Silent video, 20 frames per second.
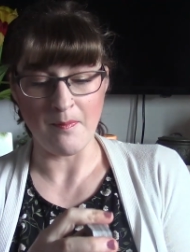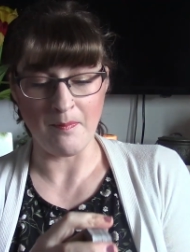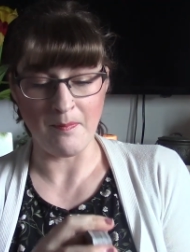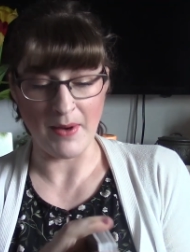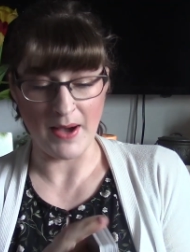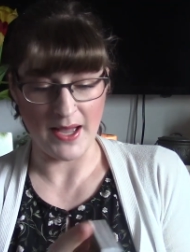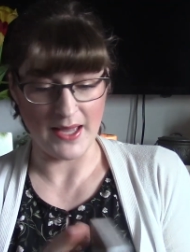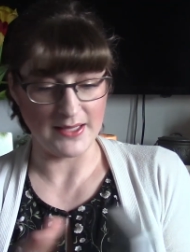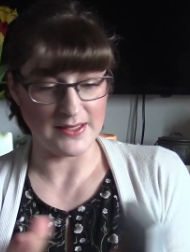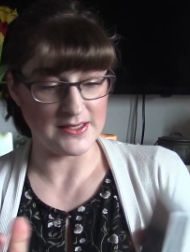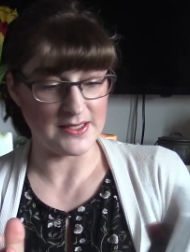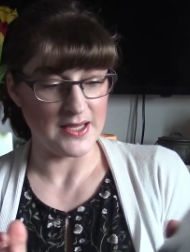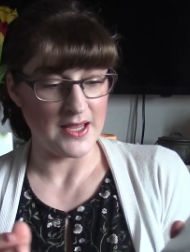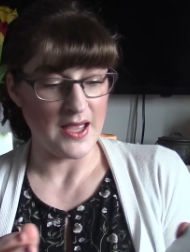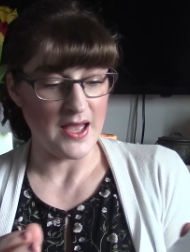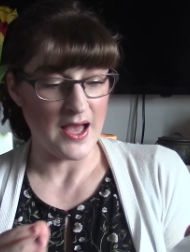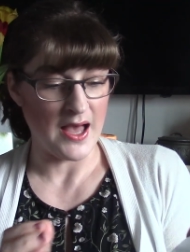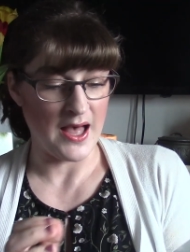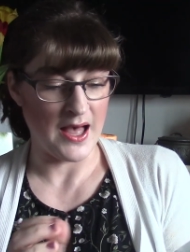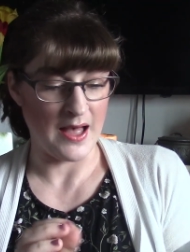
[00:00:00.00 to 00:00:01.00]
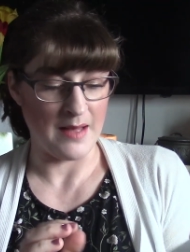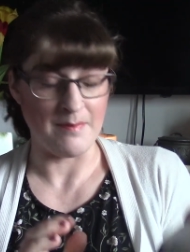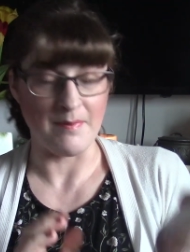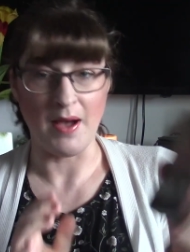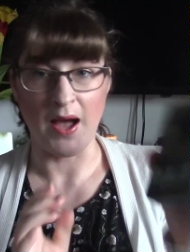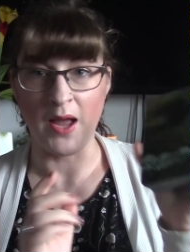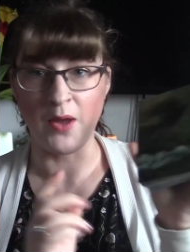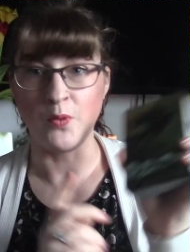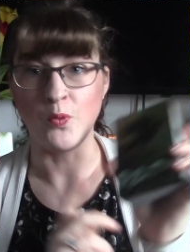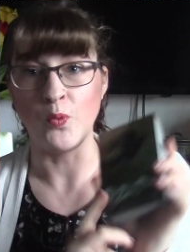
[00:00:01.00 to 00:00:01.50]
But
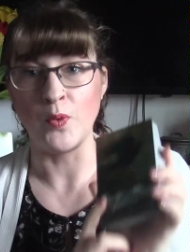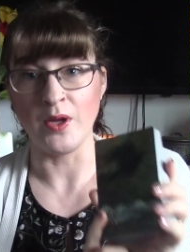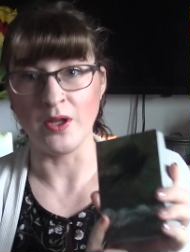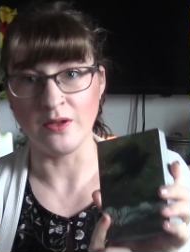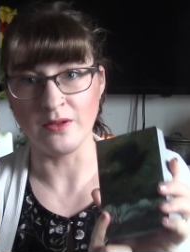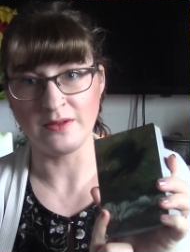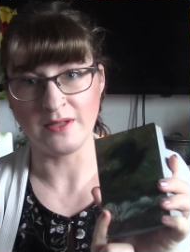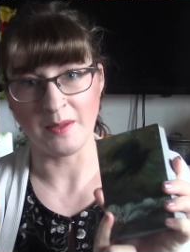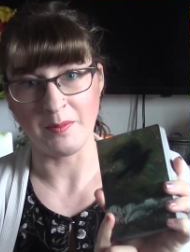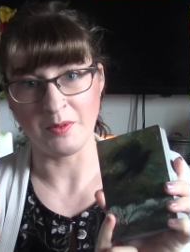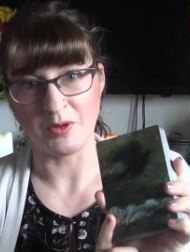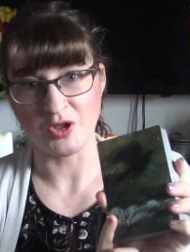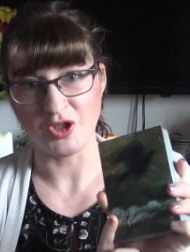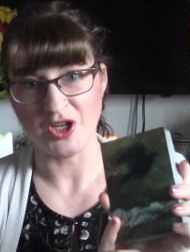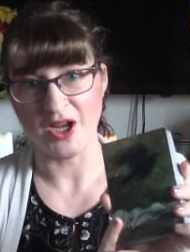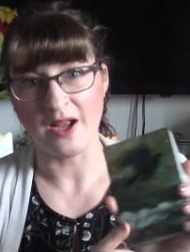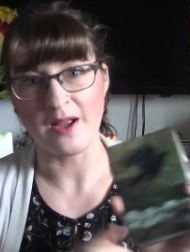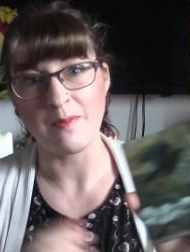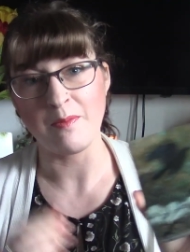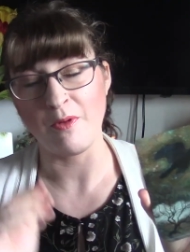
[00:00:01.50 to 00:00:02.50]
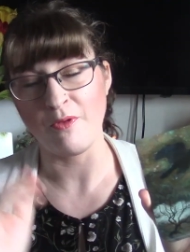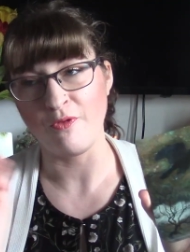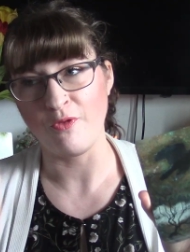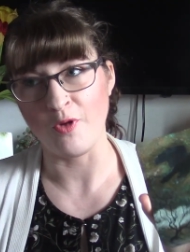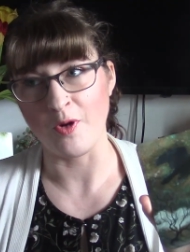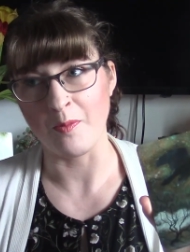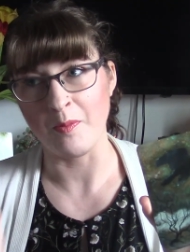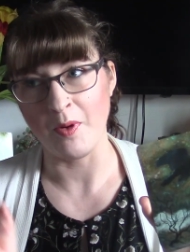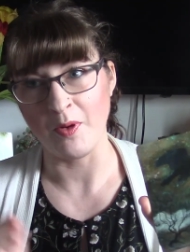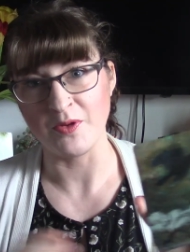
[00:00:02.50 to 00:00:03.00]
I will double check
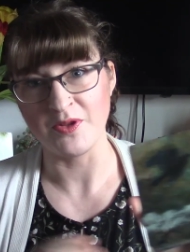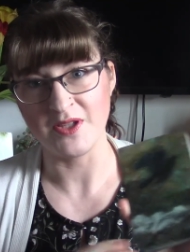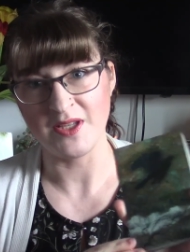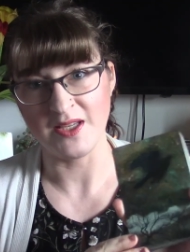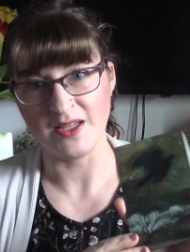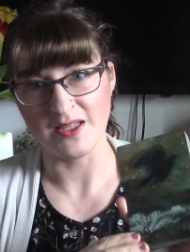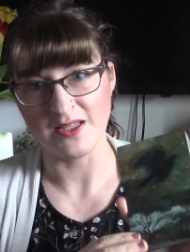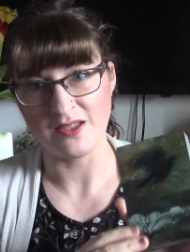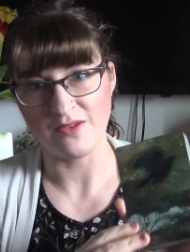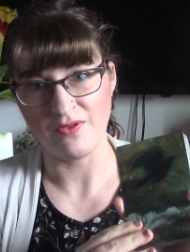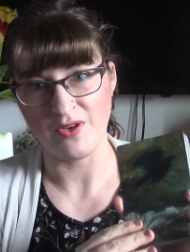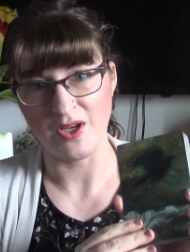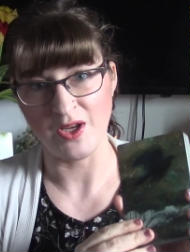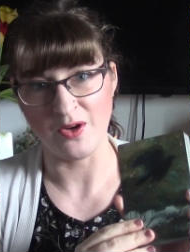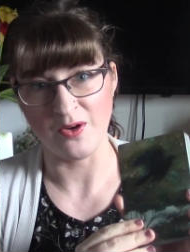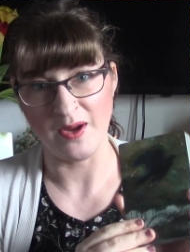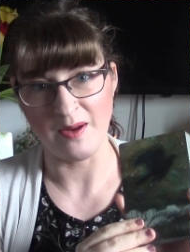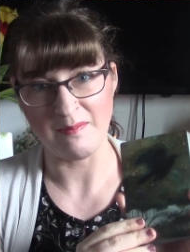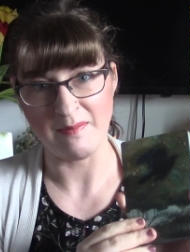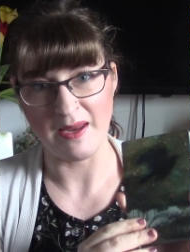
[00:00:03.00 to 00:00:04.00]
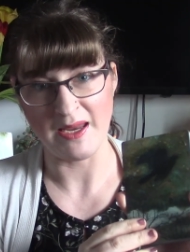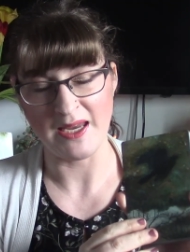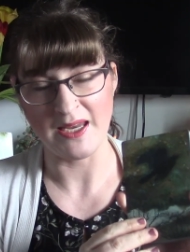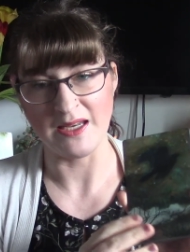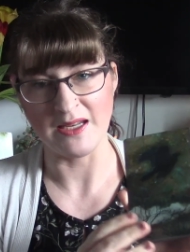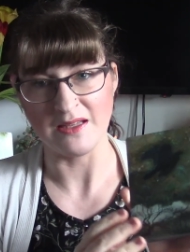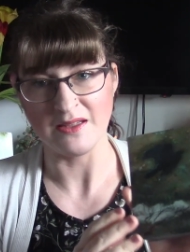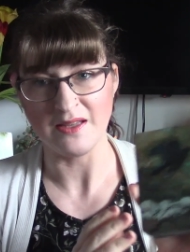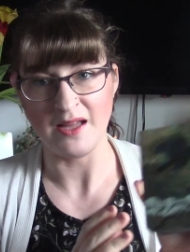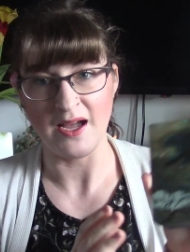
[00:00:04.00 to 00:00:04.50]
before posting this video and
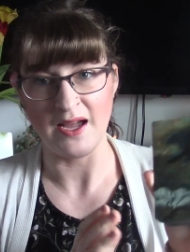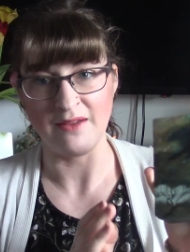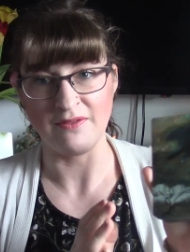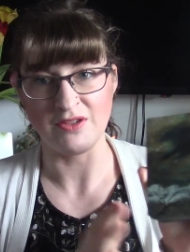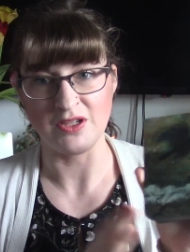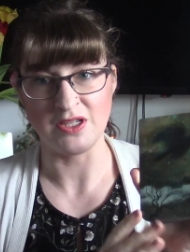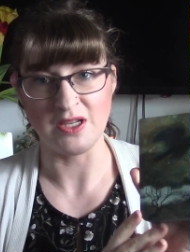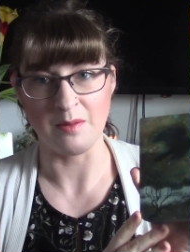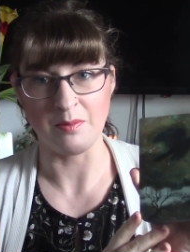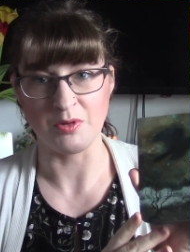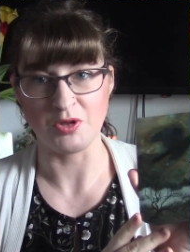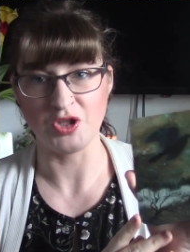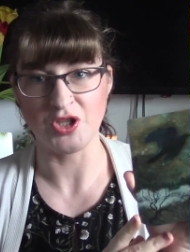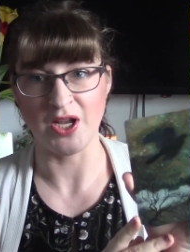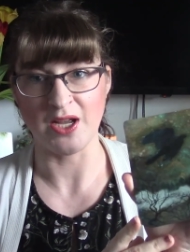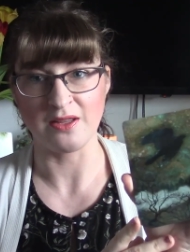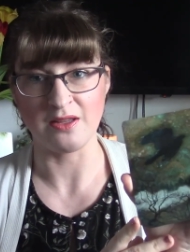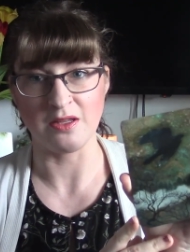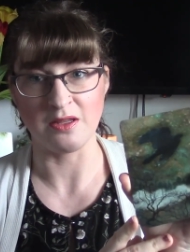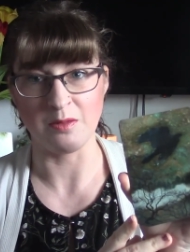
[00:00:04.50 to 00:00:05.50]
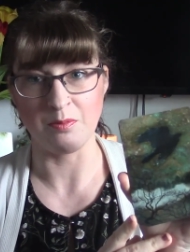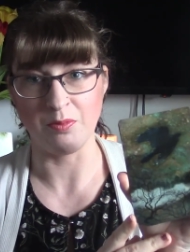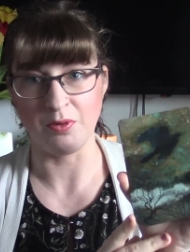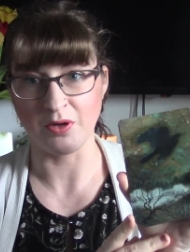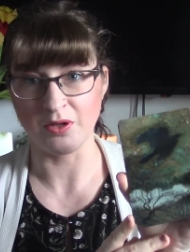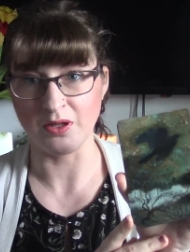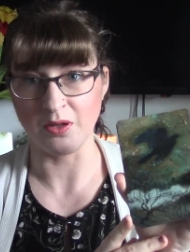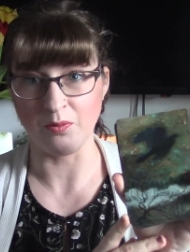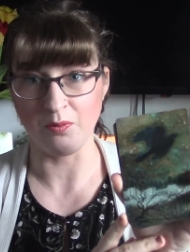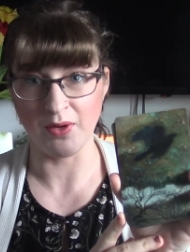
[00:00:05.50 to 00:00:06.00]
making it live to double check that the
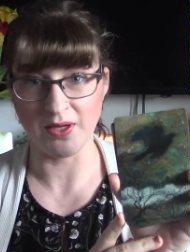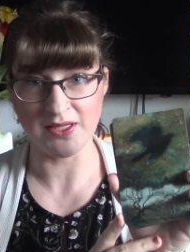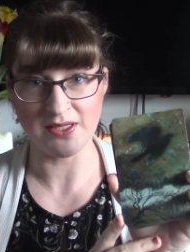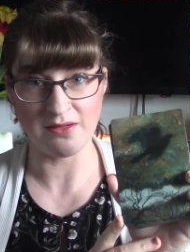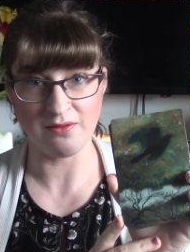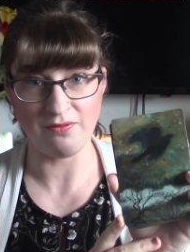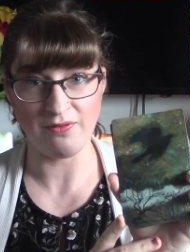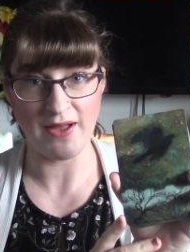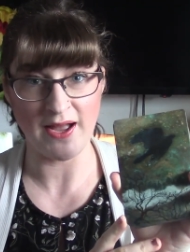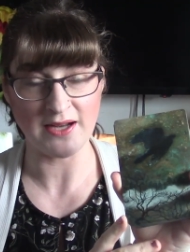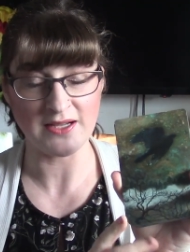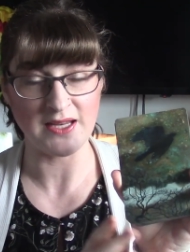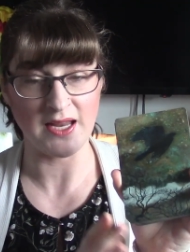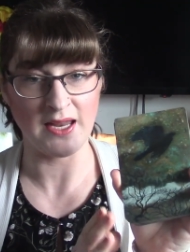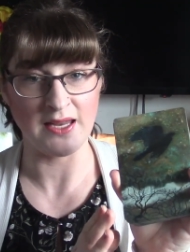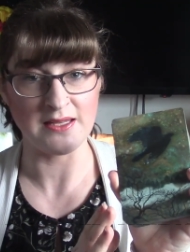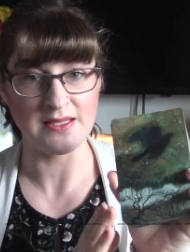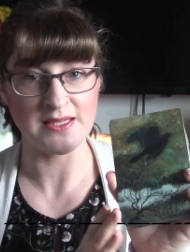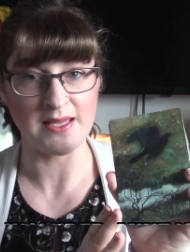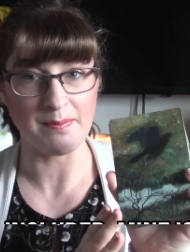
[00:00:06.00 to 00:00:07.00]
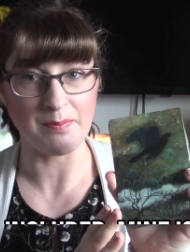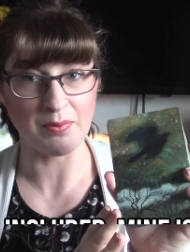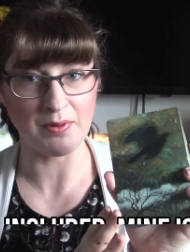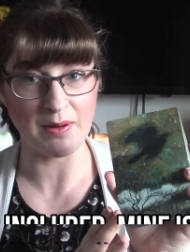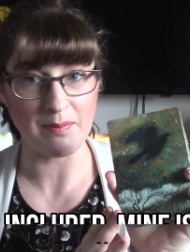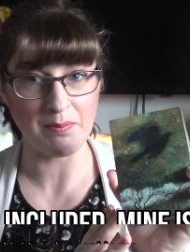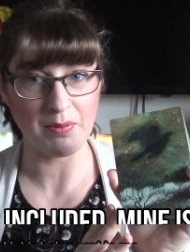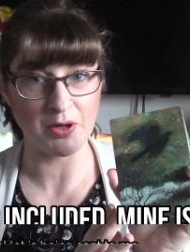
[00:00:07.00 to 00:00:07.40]
booklet was in fact a separate